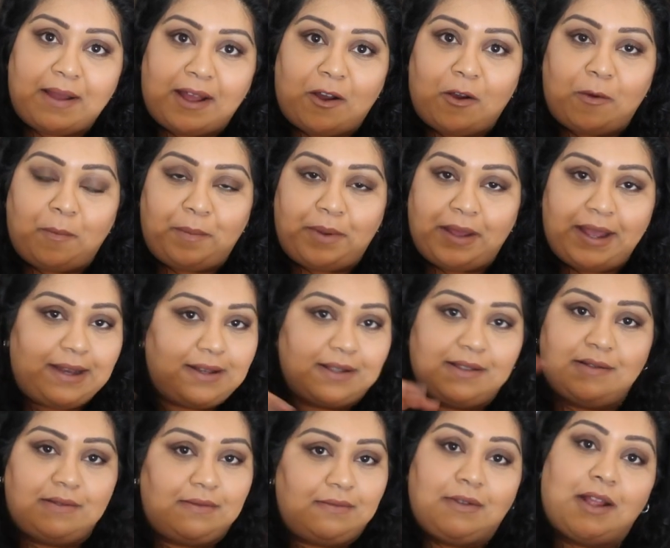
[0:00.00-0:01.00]
out, but it
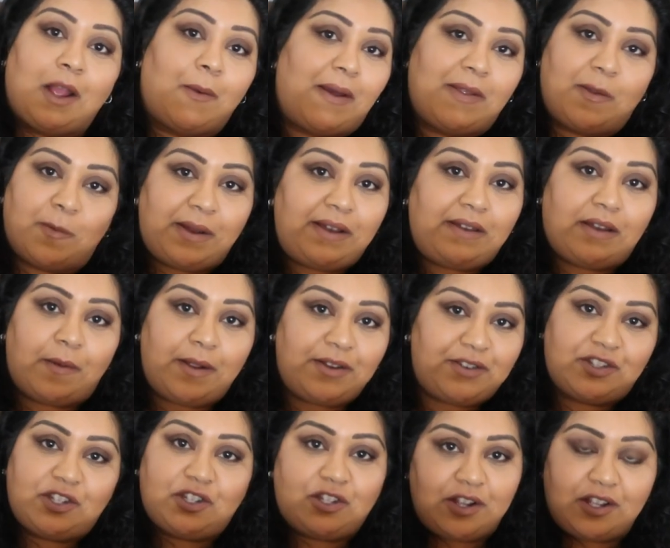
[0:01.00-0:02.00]
doesn't go out the window, it
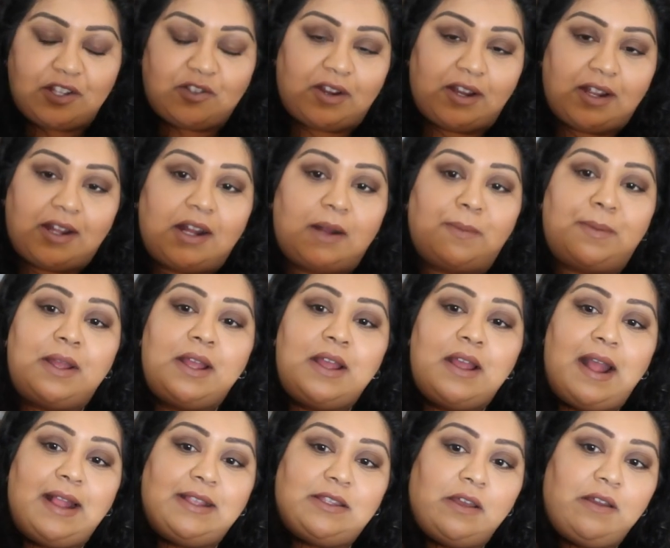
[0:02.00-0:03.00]
just shoots straight up.
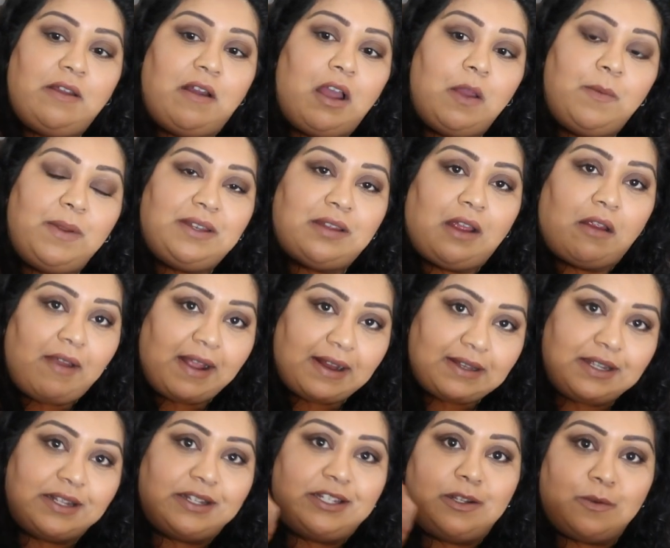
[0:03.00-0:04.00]
And so I would
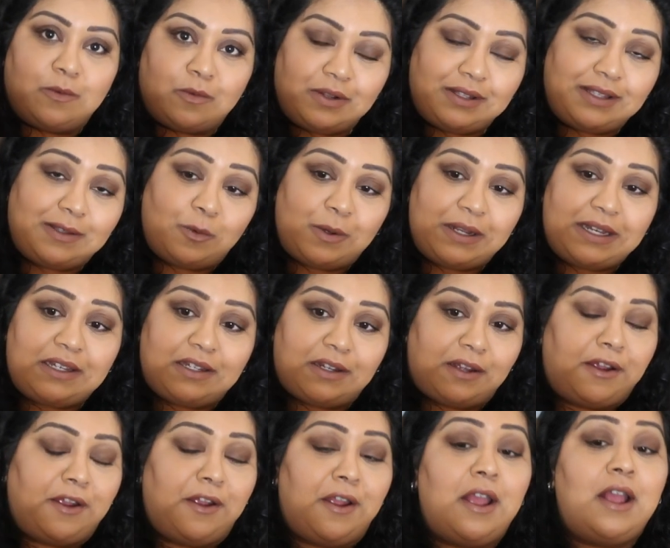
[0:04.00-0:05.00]
direct it towards the
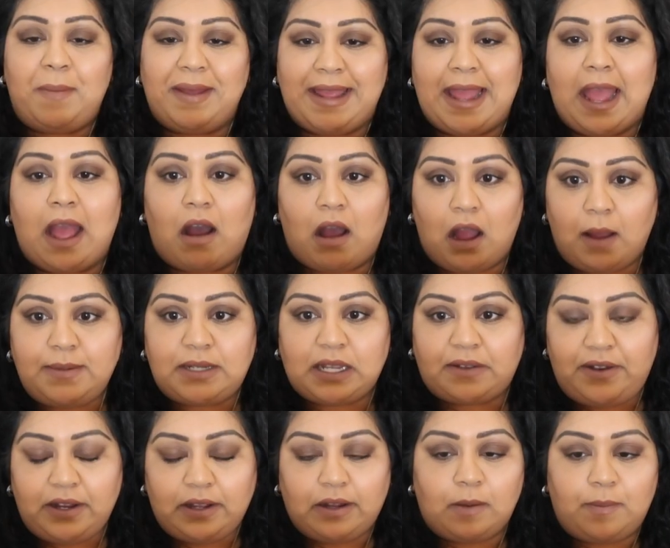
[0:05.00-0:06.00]
window. But yeah, I'm
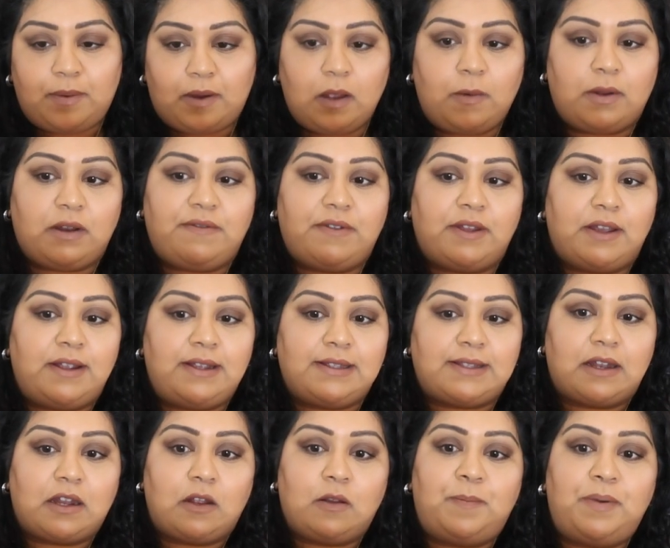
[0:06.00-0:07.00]
definitely gonna buy one of those,
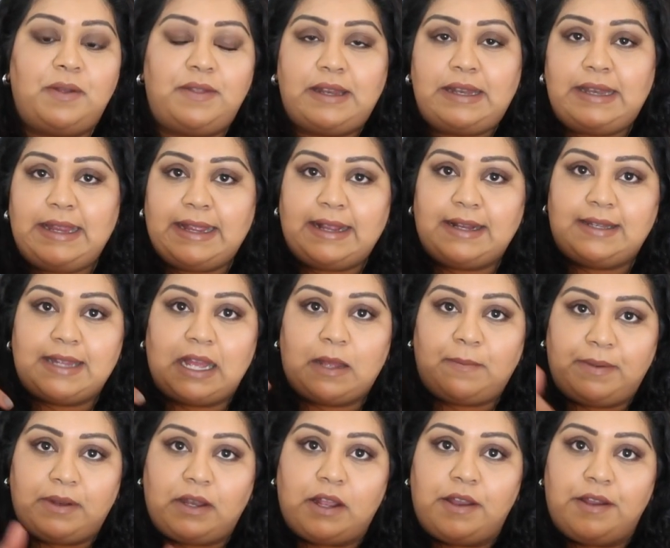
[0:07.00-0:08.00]
and I'll put the link
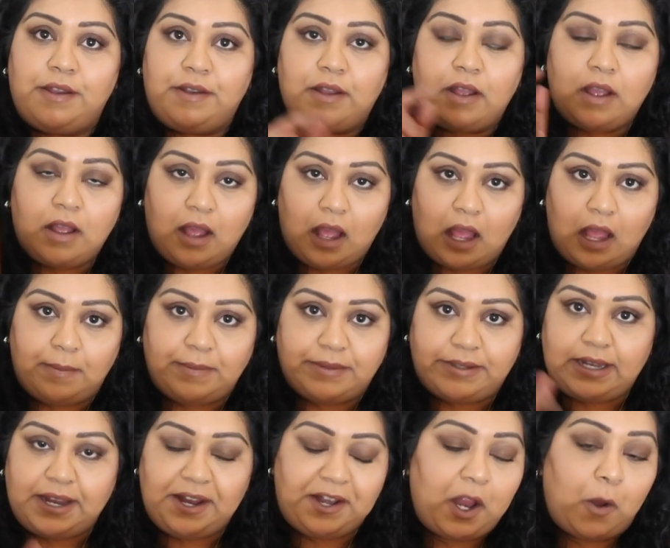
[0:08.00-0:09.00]
down below
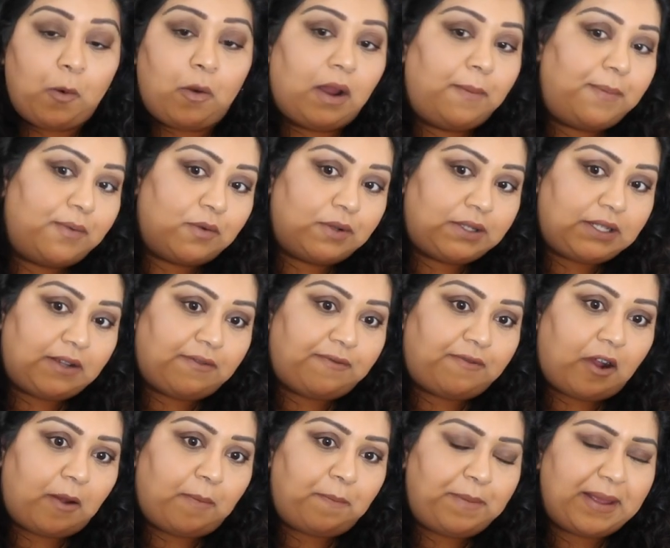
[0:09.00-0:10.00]
to let you know where I bought it
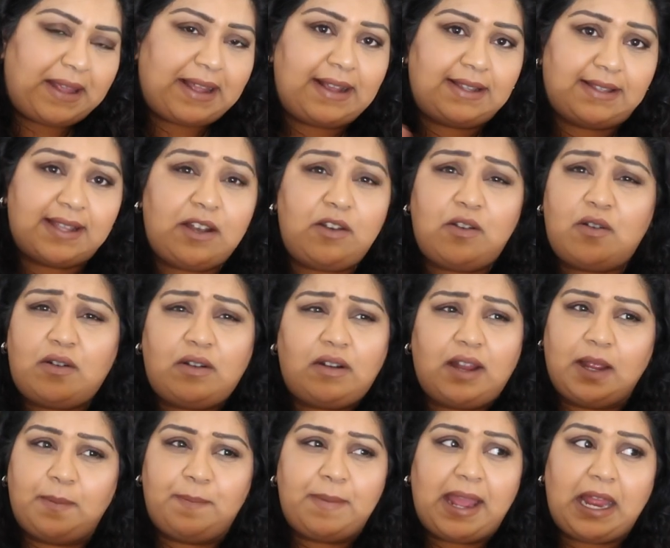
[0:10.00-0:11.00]
from, because they're not
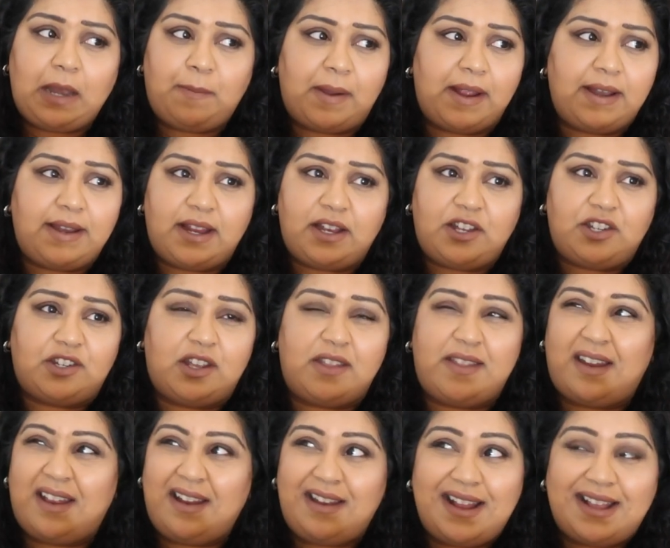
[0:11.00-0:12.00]
like made by Ninja,
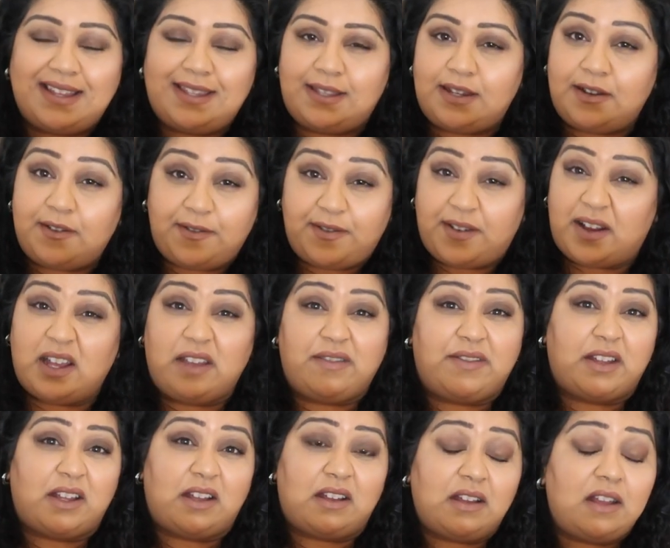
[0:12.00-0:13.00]
they're like less than a
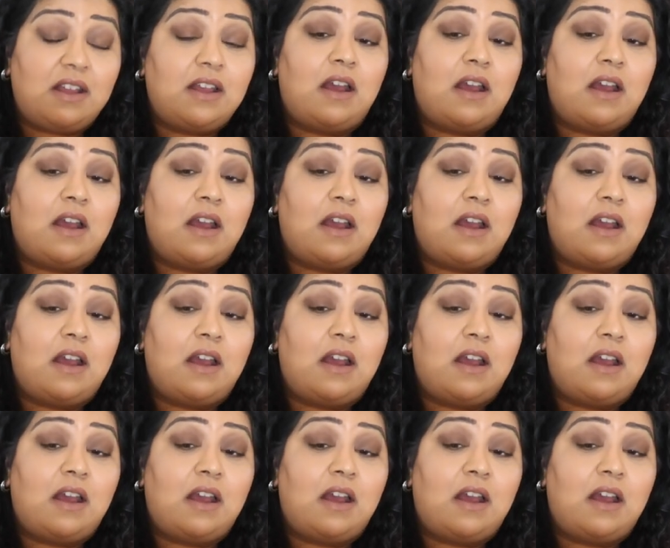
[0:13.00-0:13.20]
fiver,